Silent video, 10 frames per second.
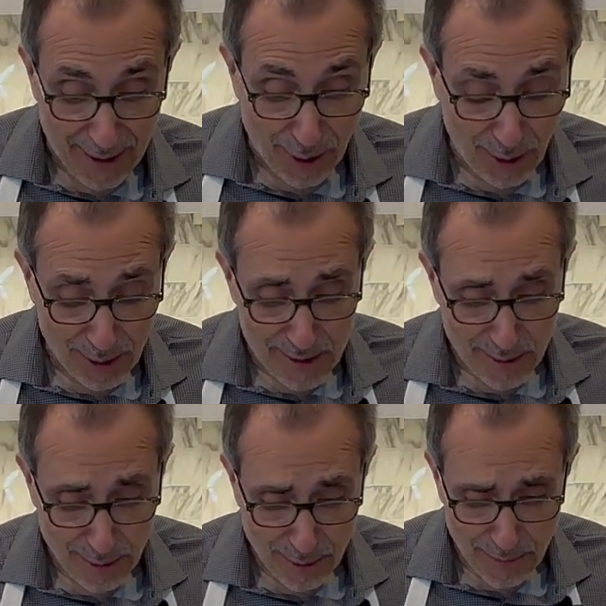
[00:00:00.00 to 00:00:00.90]

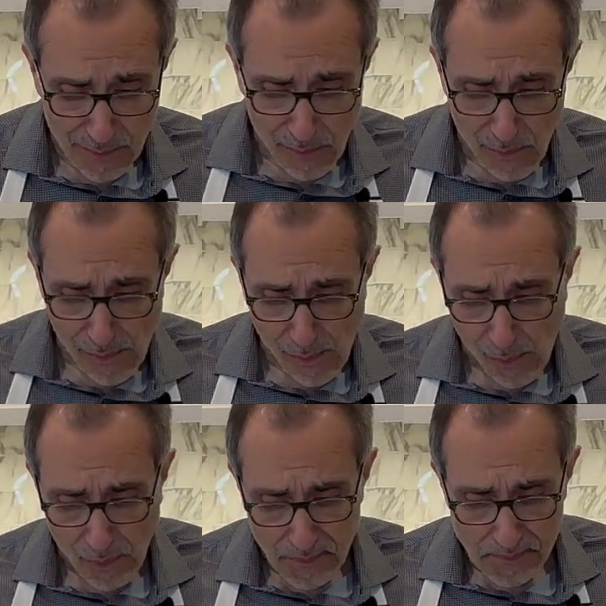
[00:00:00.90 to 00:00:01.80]
Also,
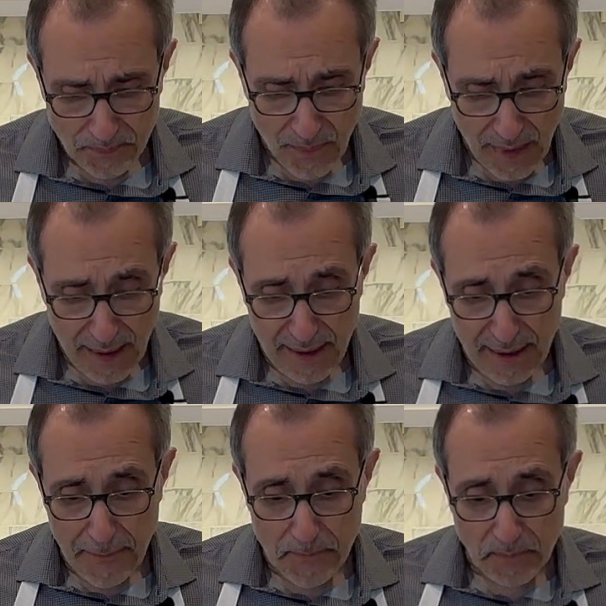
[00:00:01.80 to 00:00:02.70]

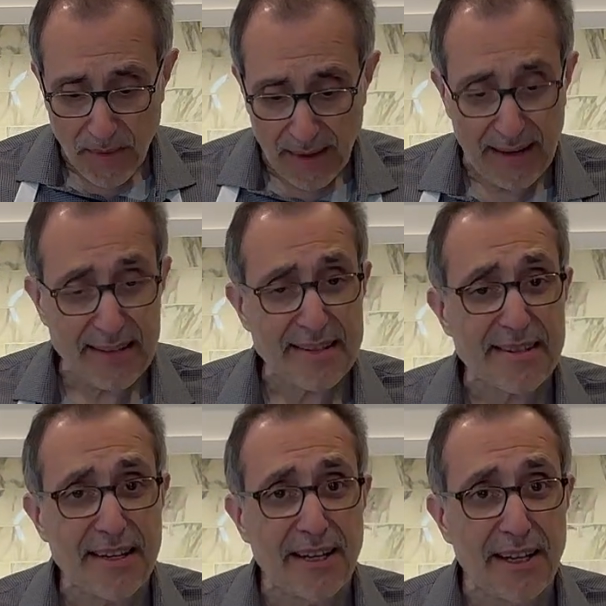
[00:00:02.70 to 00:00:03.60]
uh, let's
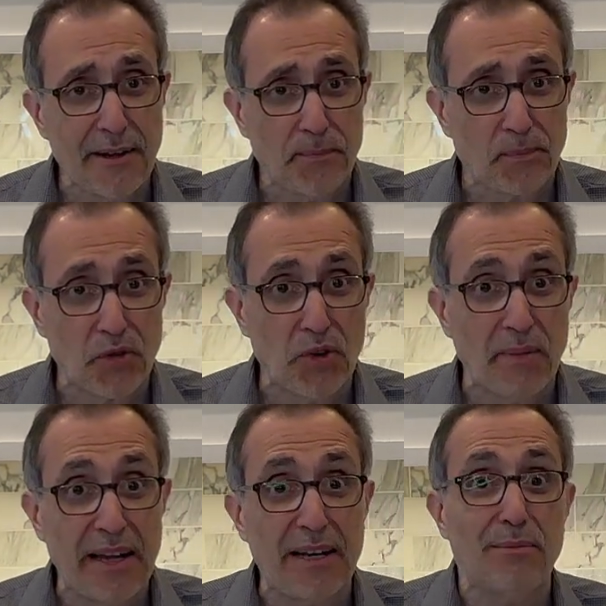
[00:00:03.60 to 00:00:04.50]
say you
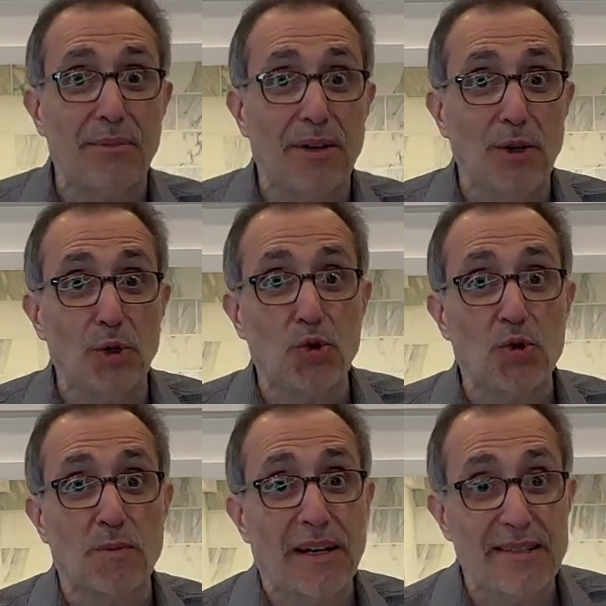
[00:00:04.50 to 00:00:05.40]
made them a little too
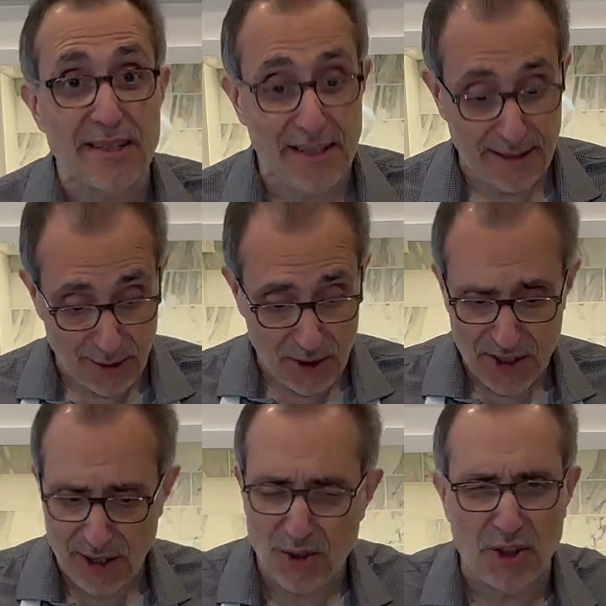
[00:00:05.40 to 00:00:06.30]
spicy. Now, these
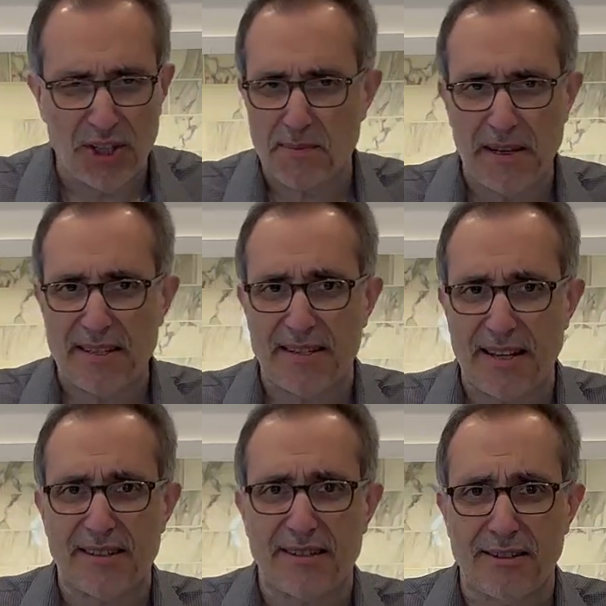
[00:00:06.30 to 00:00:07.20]
are good. The spice is
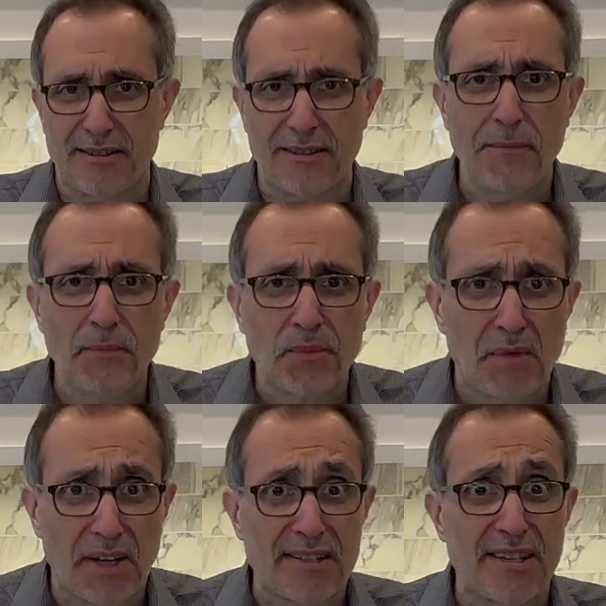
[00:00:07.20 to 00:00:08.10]
excellent.
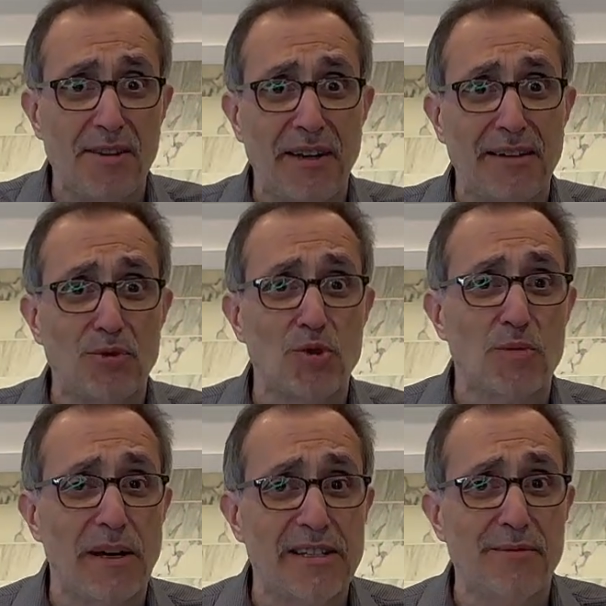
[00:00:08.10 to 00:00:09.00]
But let's say you made them too
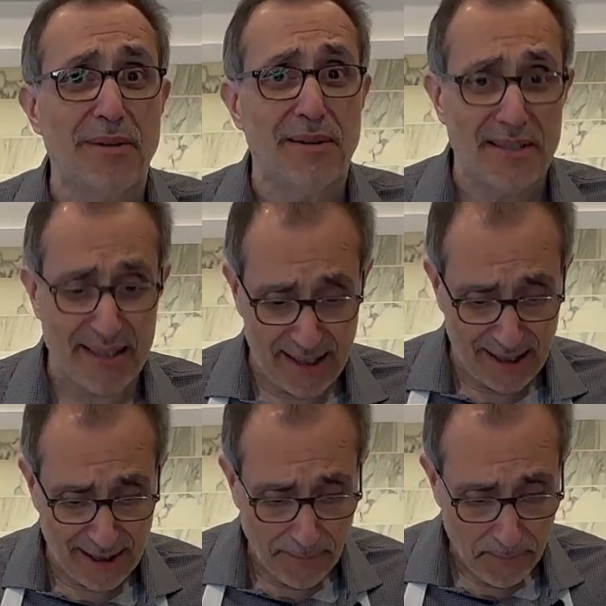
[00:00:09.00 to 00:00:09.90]
spicy by mistake.